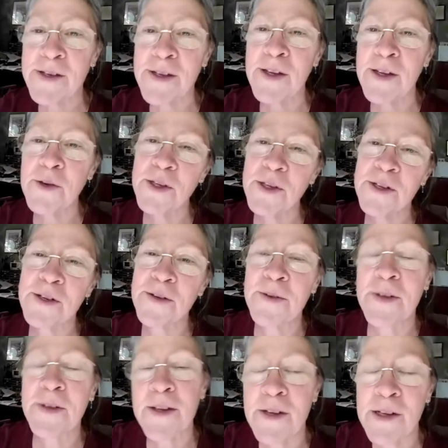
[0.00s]
because I used
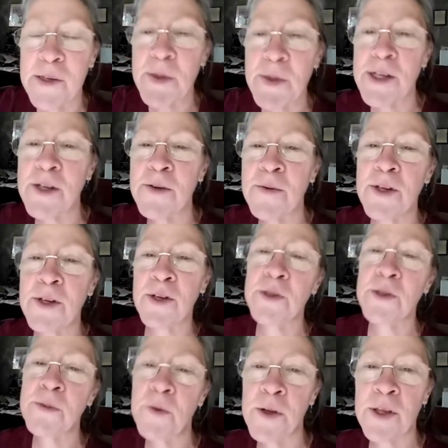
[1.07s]
to, especially
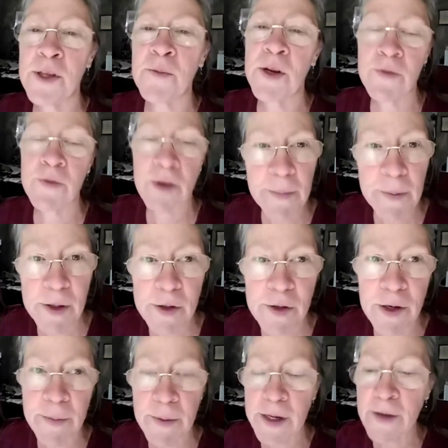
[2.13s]
when you use more than one
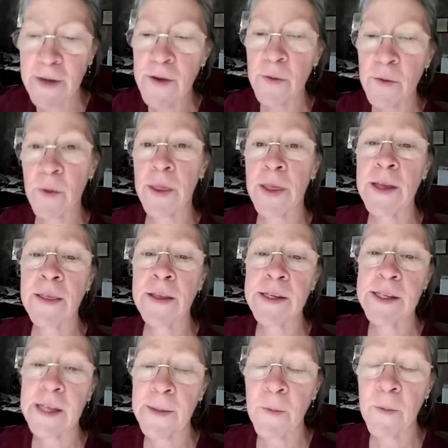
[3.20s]
repertory, but even
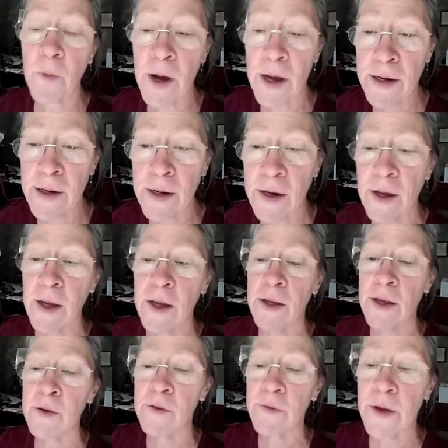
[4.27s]
within the same one,
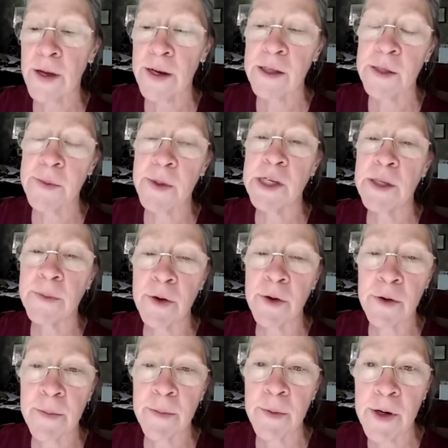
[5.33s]
you'll find,
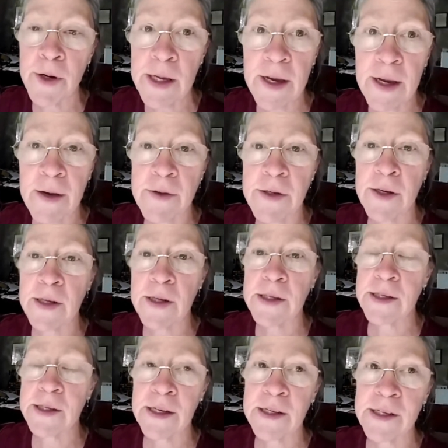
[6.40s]
especially
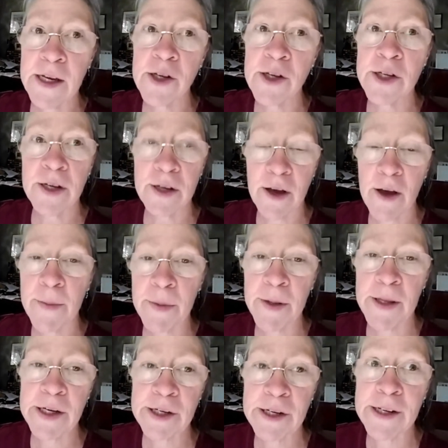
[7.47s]
Boger-Bonninghausen, it's actually a
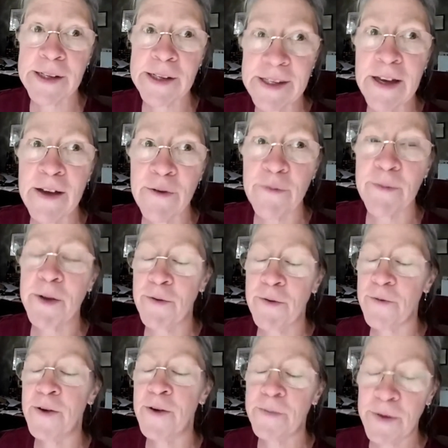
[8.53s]
compilation
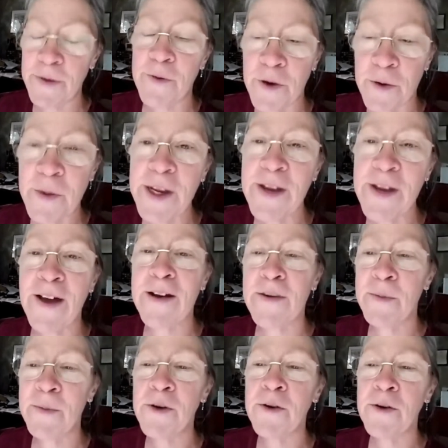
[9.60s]
itself from before we
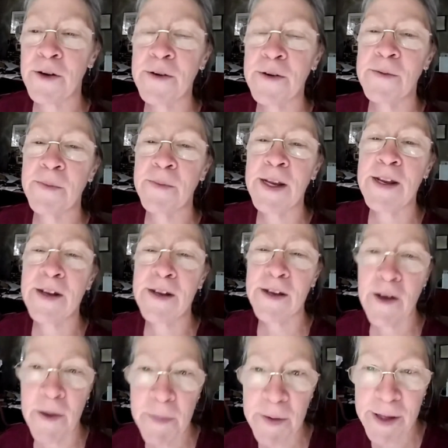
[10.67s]
got it. Boger
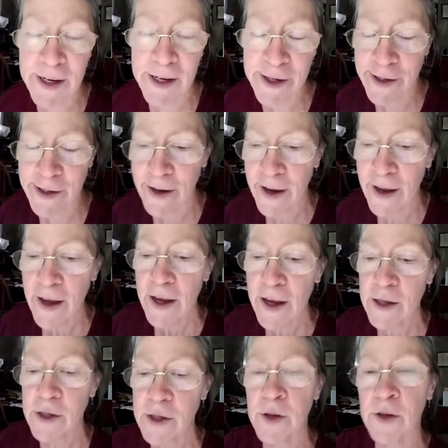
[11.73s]
made it a compilation.
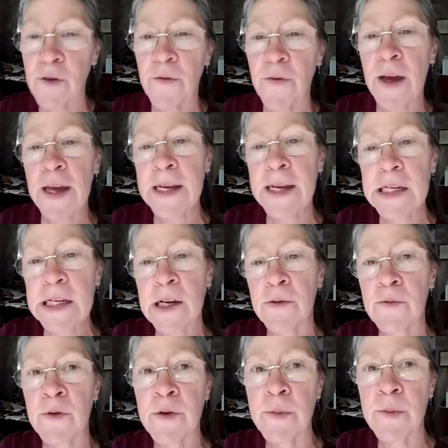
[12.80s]
So you'll
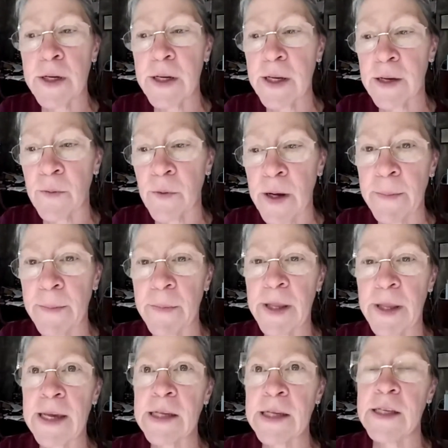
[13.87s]
find a rubric in
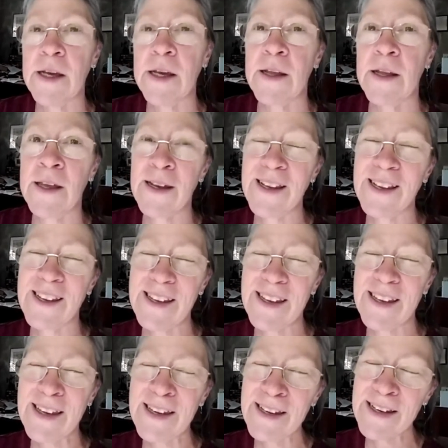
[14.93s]
one place
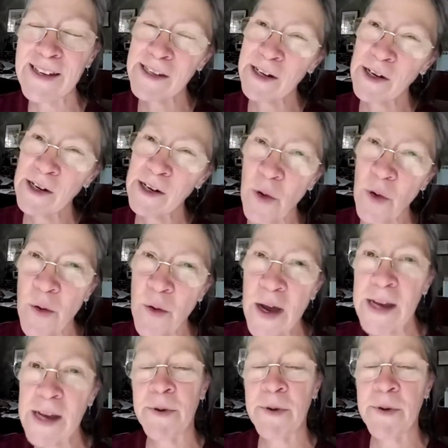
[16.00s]
that isn't
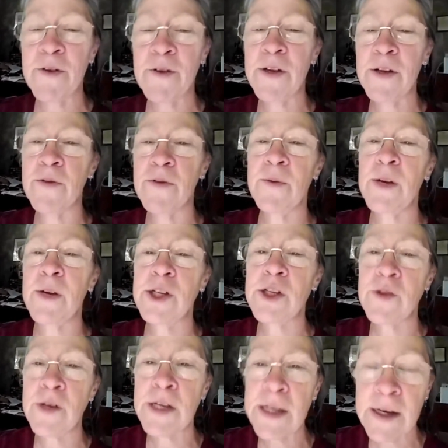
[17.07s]
quite perfect
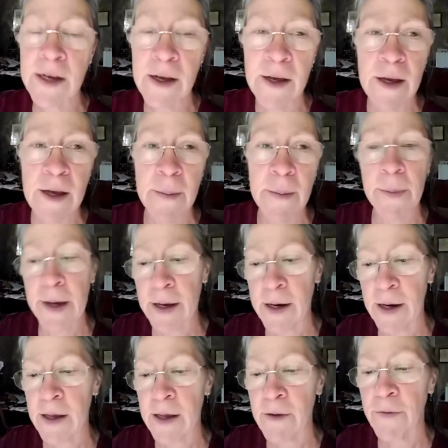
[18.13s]
for what you need,
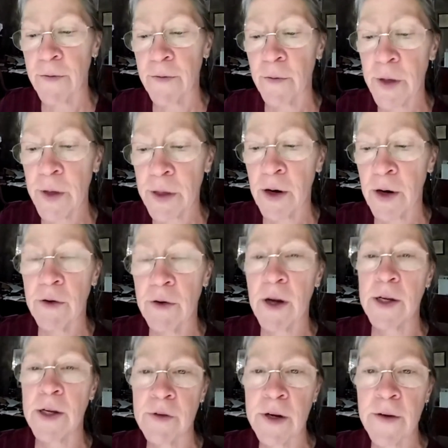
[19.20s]
but if with
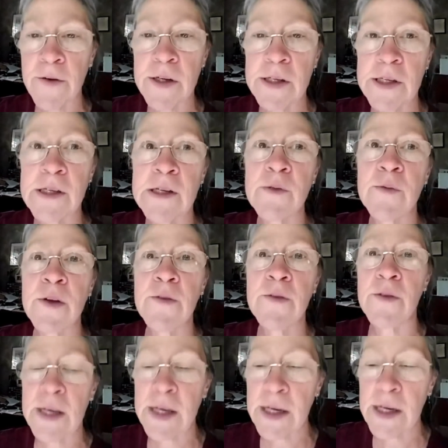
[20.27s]
our
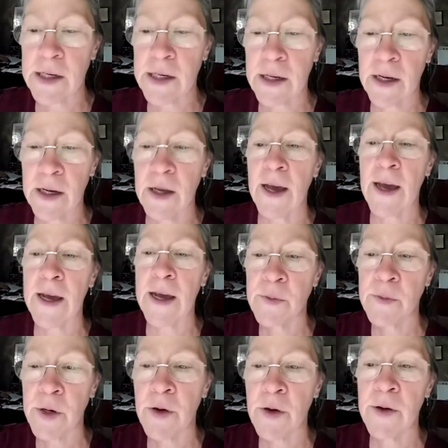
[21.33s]
cross-references we've linked it
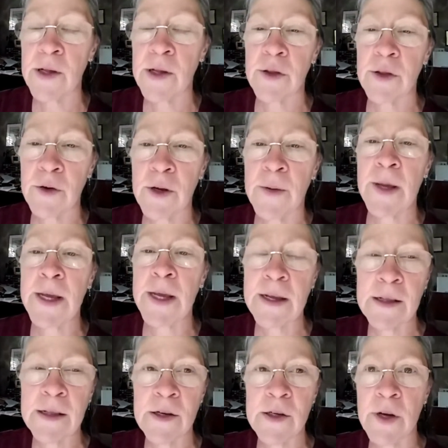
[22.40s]
as we're going through
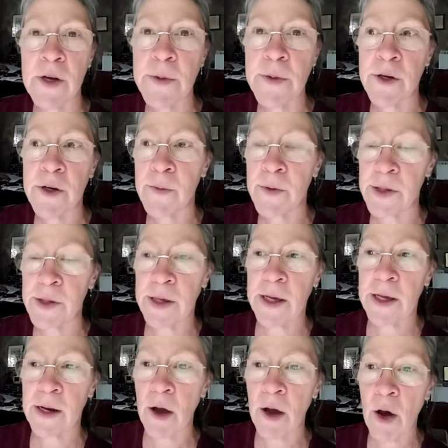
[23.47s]
and making this repertory,
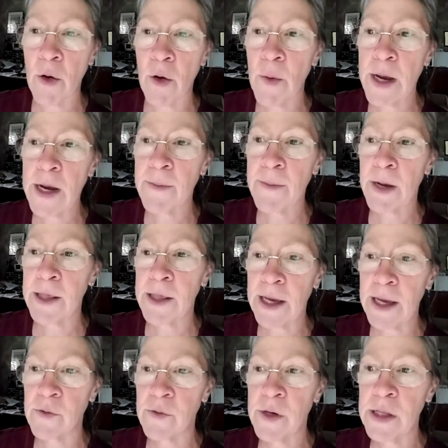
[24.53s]
we're thinking, oh, wait a
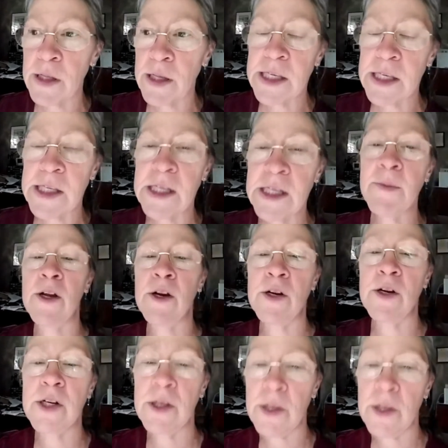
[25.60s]
minute, that's really
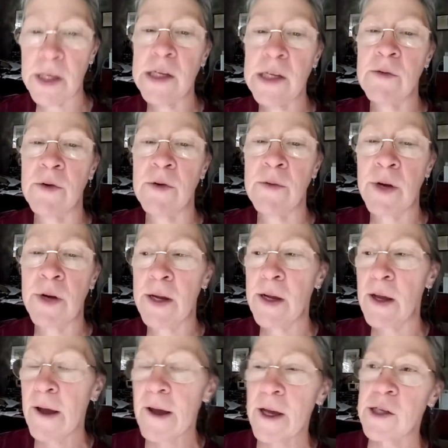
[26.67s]
similar to this
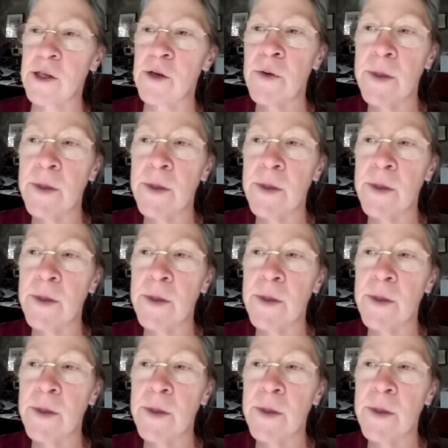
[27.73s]
rubric.